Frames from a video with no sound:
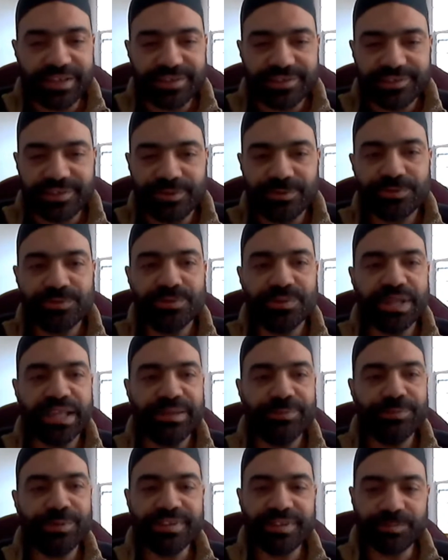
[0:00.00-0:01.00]
So
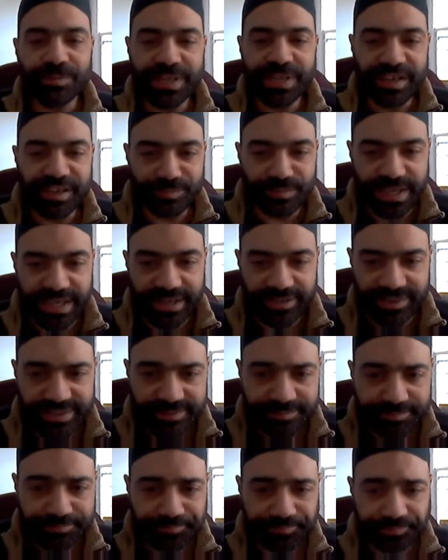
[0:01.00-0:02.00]
he wound up getting
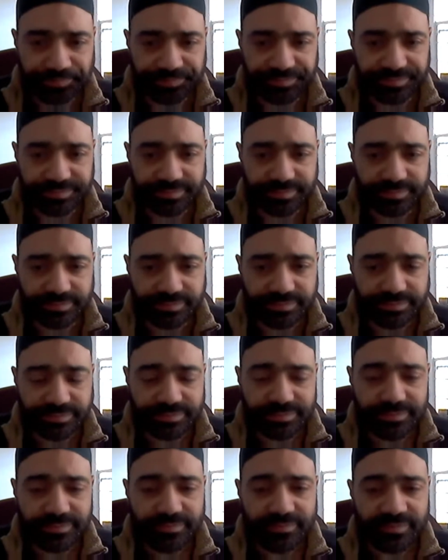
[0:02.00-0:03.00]
married,
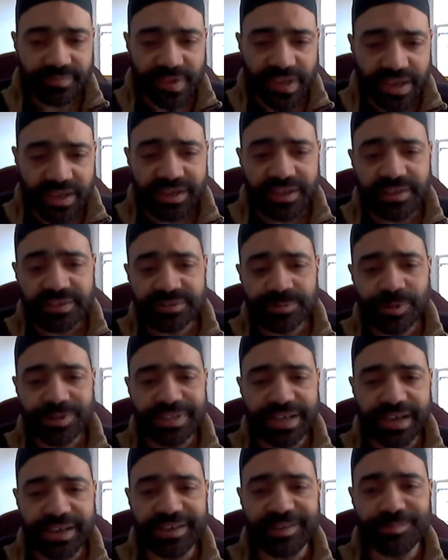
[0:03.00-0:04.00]
and Allah
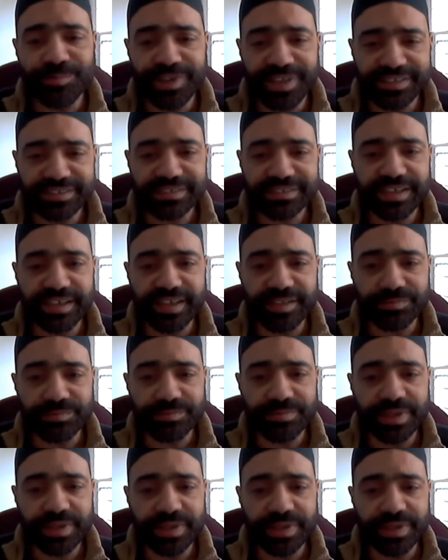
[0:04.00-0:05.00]
subhanahu wa ta'ala blessed
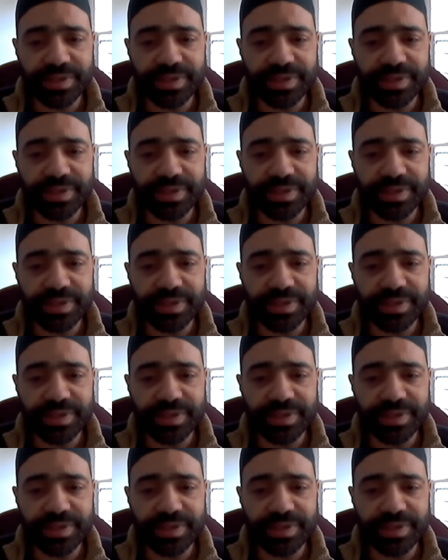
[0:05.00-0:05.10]
him